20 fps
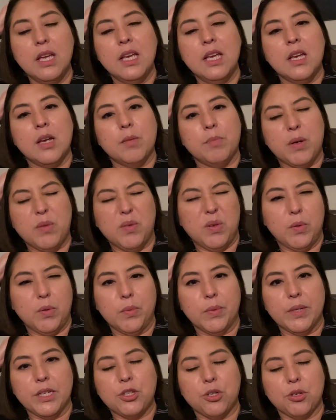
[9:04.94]
but will
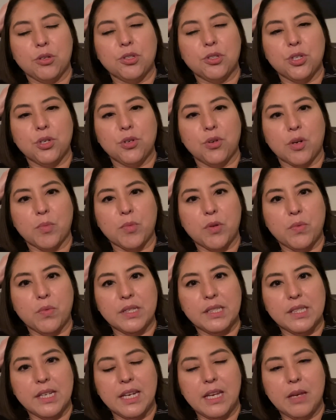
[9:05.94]
return to normal
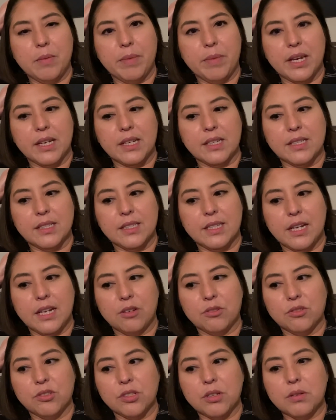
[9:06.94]
once I get back into
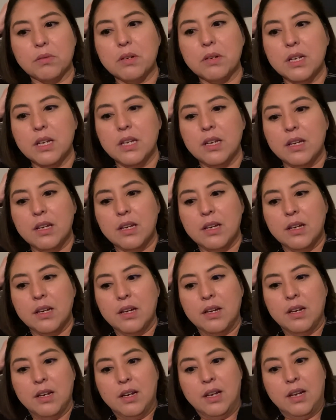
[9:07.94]
town. So
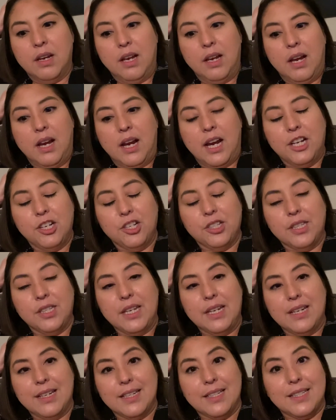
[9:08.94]
I just
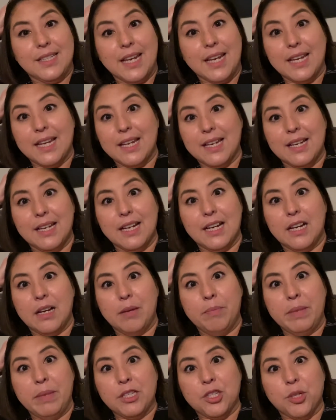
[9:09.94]
needed to take a
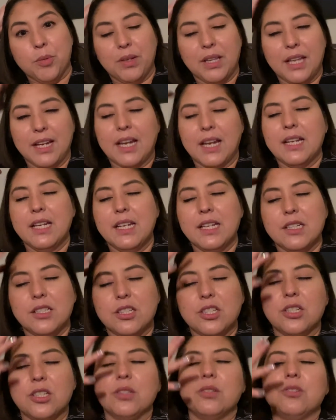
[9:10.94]
mental, like I needed
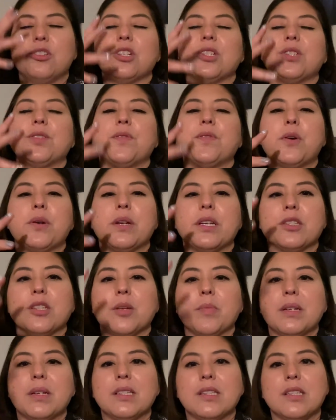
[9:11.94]
to just focus
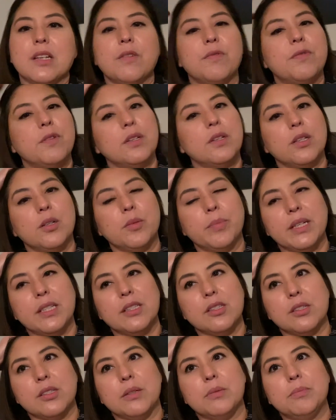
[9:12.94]
on myself for a little bit.
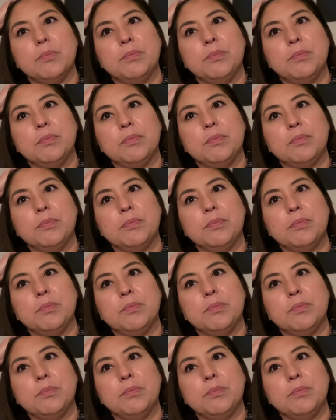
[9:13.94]
So